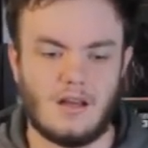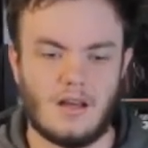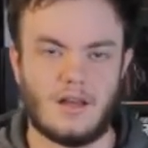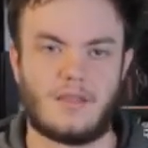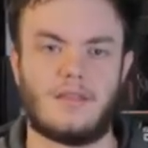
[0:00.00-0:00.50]

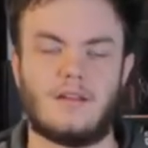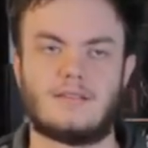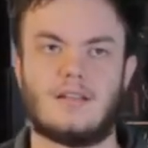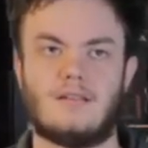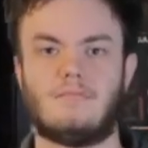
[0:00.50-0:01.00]

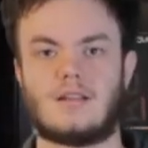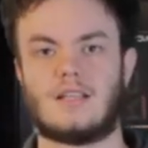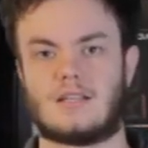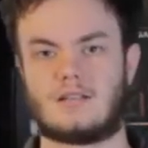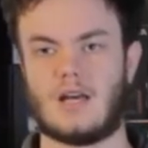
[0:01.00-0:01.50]
But
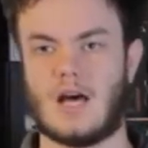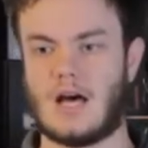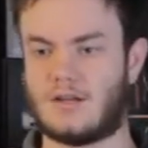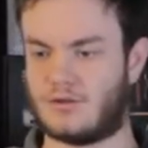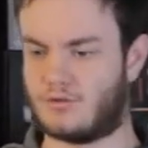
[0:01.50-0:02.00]
this
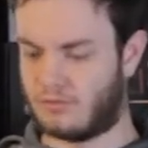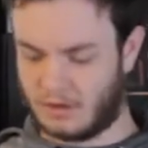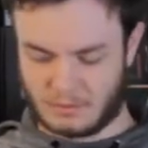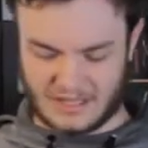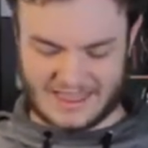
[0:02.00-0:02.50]
just
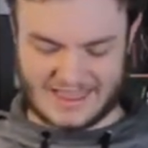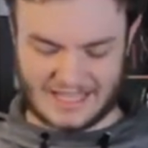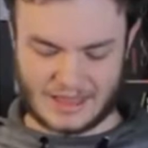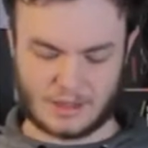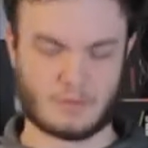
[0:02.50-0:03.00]
really, really thick
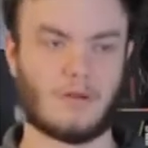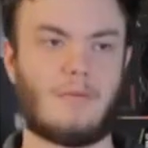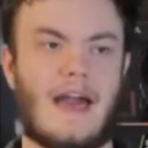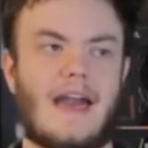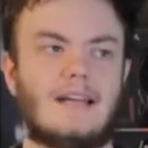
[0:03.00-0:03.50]
thermal
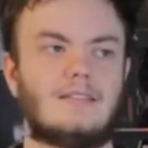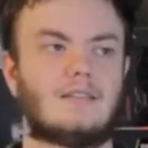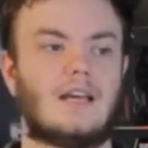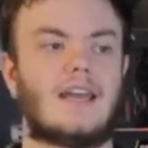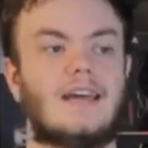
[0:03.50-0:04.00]

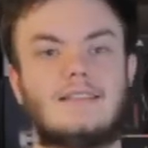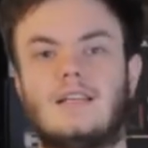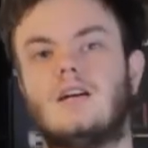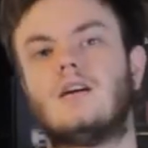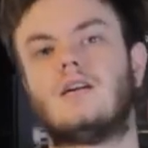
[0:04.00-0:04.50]
pads, I guess
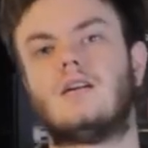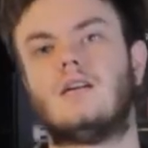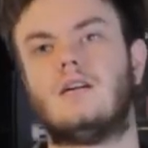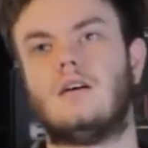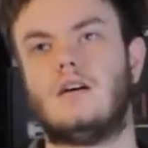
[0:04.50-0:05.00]
they are.
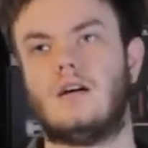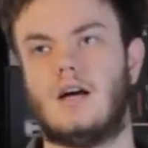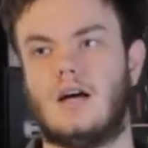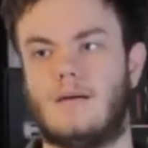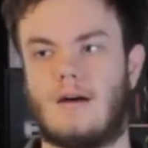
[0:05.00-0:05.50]

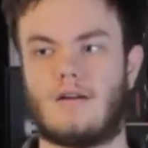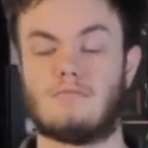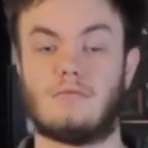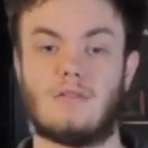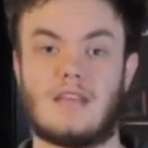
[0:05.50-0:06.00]
I don't
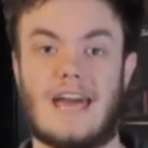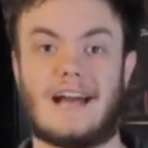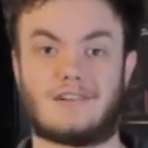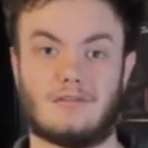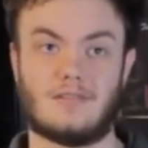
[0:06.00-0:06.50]
remember the
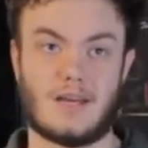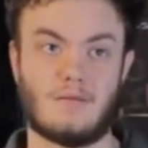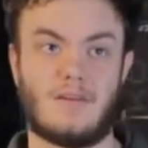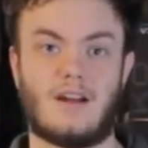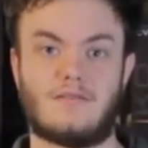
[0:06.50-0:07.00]
actual name
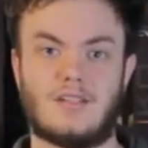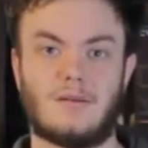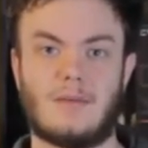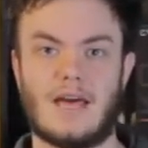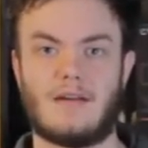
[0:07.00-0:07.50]
of it off the top
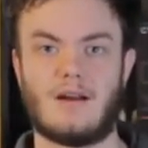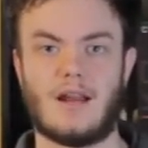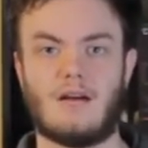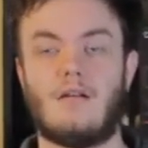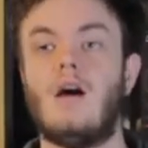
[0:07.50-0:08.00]
of my head right
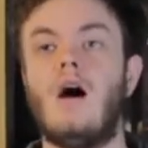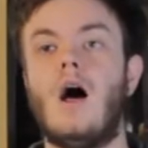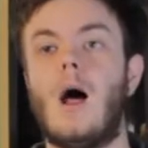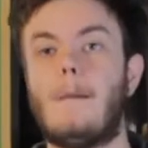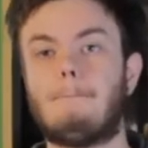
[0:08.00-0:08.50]
now.
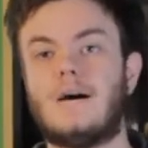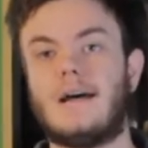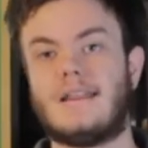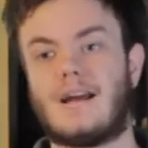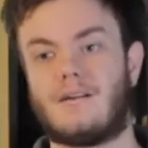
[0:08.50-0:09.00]

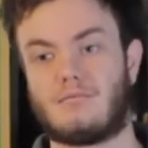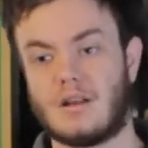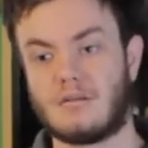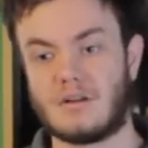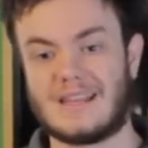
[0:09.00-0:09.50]
But they're
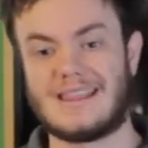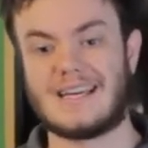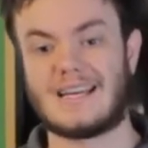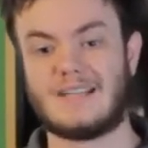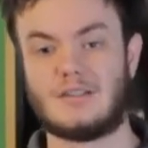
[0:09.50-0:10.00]
really, really
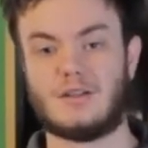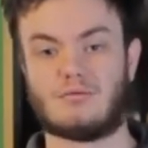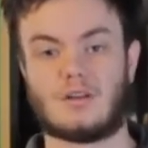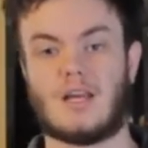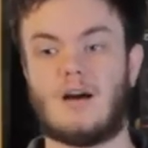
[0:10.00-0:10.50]
thick, and so they
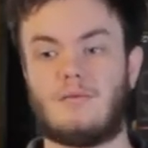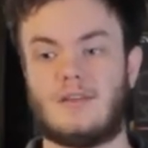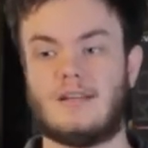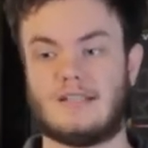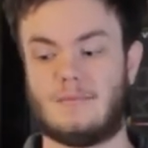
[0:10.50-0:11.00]
really help with
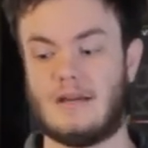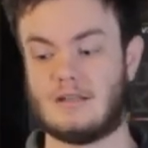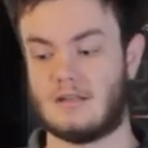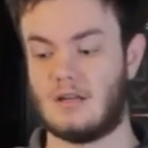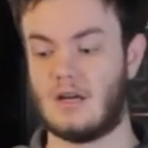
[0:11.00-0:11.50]
heat
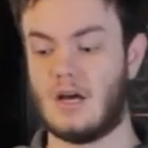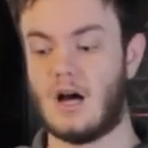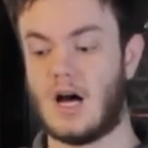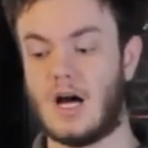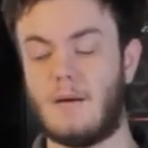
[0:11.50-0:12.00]
dissipation.
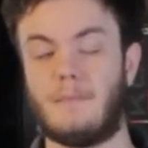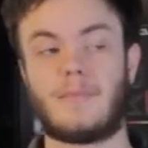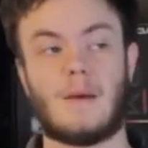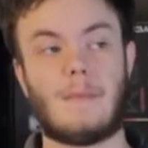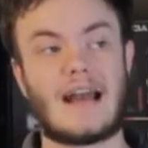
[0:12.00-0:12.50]

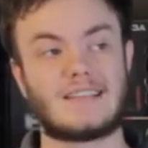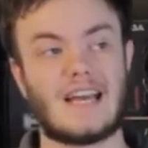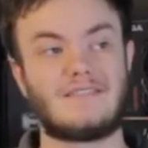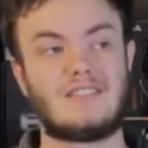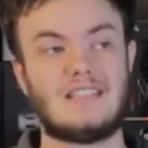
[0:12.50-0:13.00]
The max I
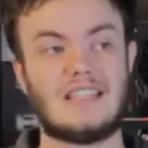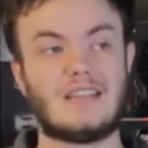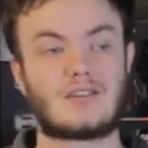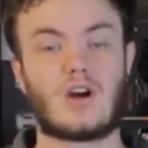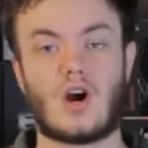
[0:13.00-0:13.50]
have seen
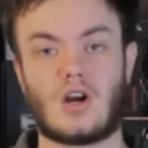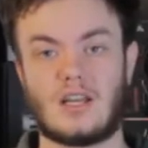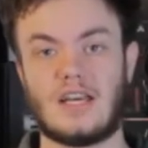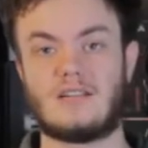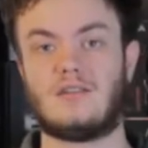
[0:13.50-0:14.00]
this card
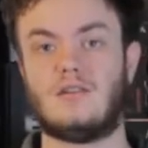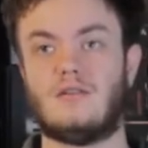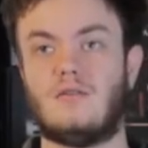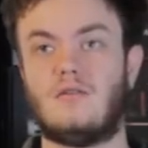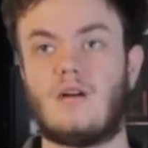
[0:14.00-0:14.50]
get
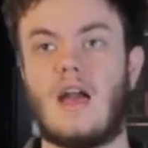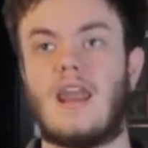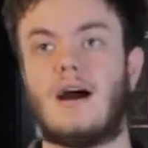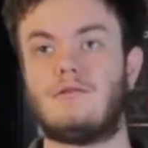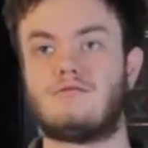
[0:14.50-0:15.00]
to,
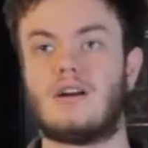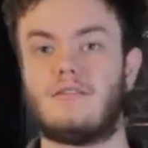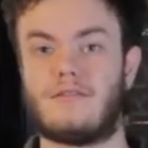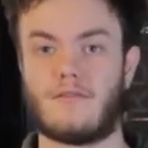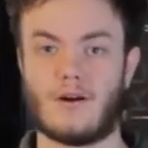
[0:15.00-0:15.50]
and I was running
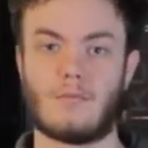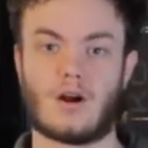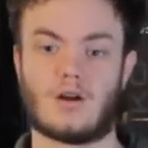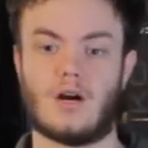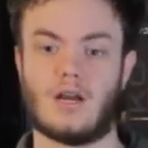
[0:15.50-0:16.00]

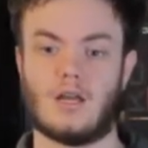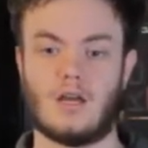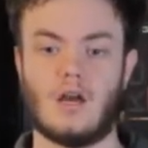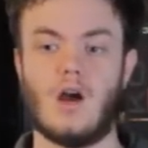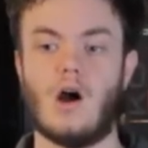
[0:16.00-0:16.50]
Furmark on it,
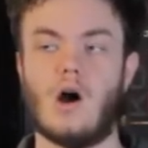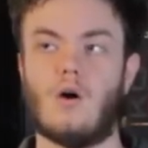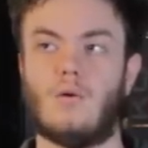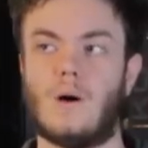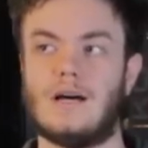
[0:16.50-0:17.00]

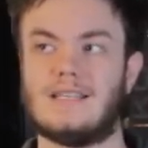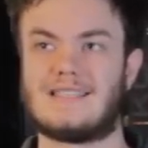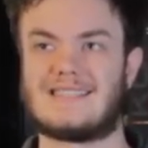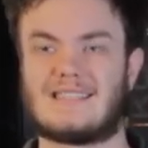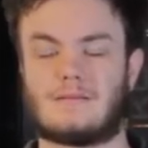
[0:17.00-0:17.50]

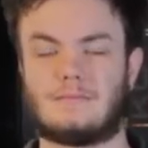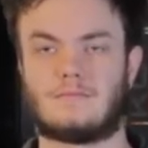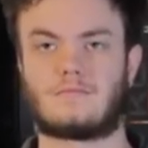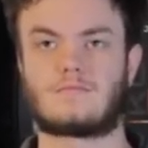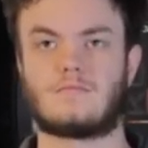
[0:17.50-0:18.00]
was
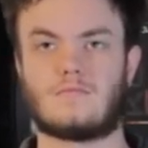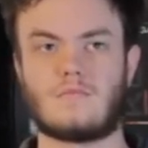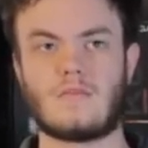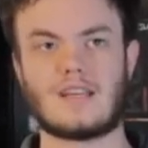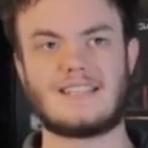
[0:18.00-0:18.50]

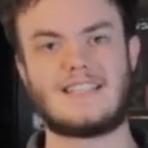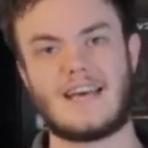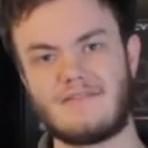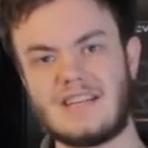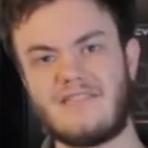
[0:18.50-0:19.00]

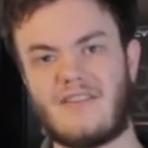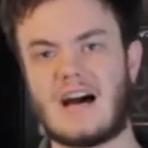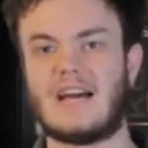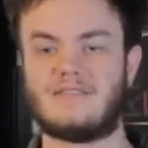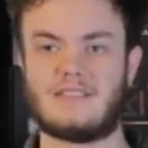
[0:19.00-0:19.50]

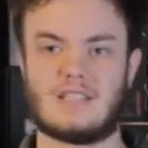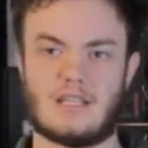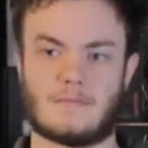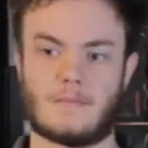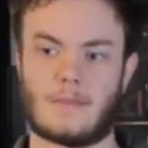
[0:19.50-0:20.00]

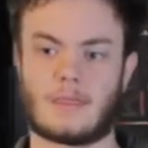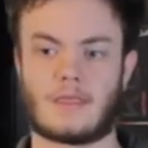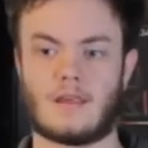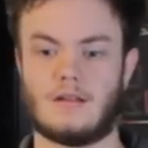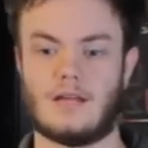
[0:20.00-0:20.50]
75C.
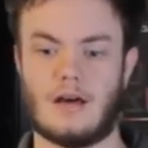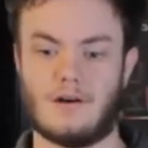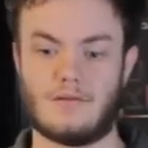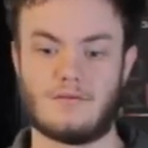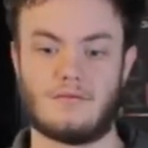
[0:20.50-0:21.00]
Now,